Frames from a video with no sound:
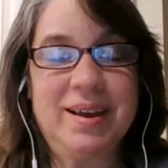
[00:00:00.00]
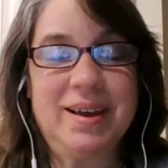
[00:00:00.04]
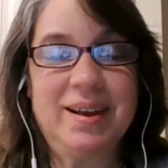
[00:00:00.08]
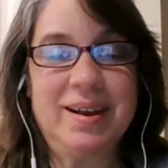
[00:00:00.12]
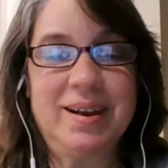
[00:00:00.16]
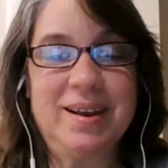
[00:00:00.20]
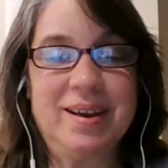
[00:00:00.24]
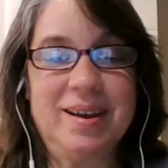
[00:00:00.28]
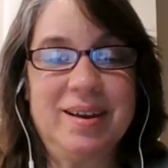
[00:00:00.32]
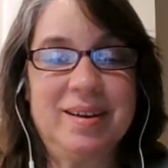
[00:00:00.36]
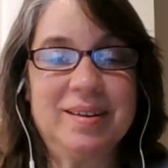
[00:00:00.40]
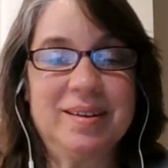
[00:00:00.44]

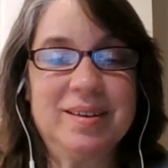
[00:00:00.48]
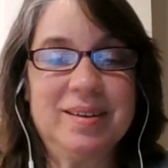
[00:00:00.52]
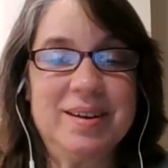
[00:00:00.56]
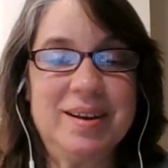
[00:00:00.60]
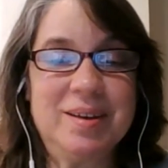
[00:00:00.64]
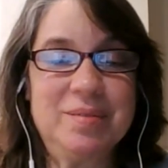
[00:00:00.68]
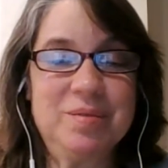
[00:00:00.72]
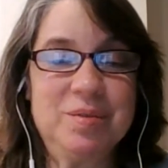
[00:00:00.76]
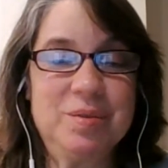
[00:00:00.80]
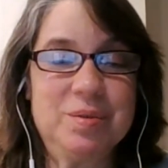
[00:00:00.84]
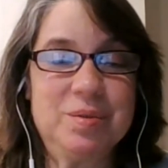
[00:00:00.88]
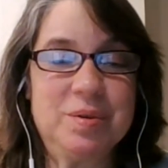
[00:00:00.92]
and good
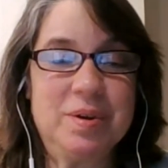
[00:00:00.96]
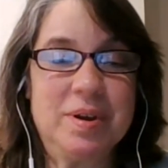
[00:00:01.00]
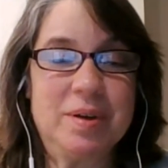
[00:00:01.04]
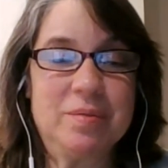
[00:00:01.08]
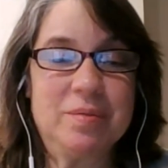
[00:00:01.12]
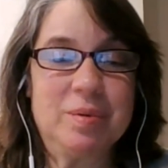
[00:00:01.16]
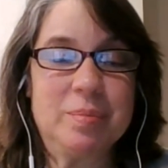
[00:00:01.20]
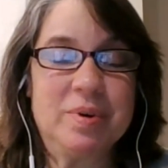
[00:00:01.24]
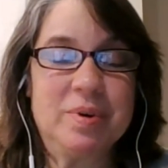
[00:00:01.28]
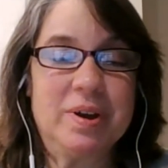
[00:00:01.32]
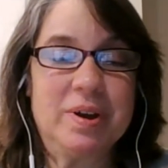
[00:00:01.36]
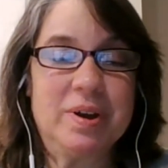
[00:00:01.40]
afternoon,
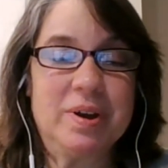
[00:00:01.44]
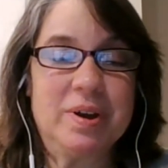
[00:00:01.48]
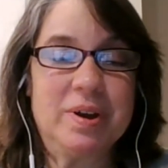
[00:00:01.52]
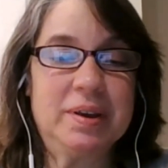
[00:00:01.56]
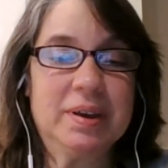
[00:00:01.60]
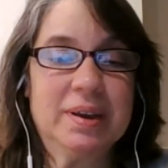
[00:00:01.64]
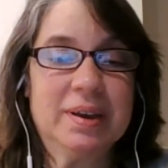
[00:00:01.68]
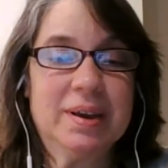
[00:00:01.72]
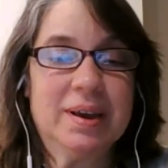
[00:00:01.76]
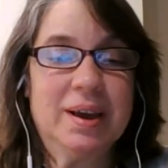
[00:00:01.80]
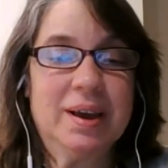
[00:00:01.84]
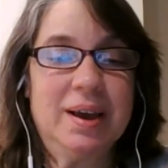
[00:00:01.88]
everybody.